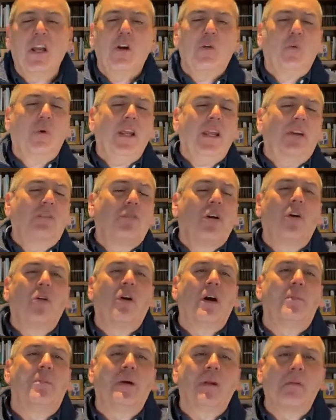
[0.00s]
We grow
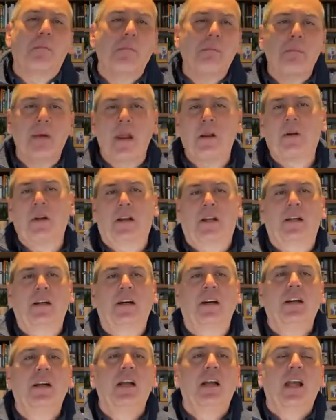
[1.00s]
up in America,
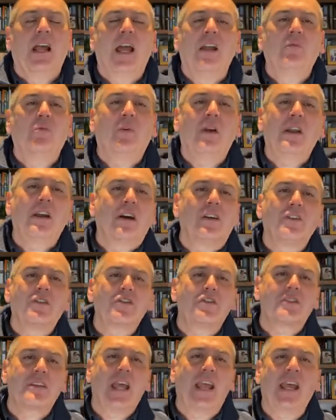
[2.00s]
and we
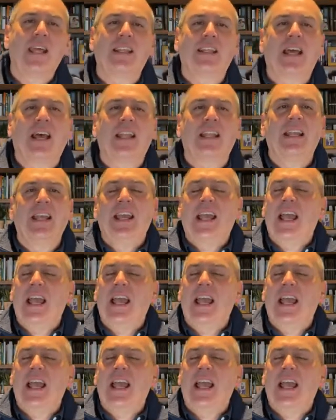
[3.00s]
understand that.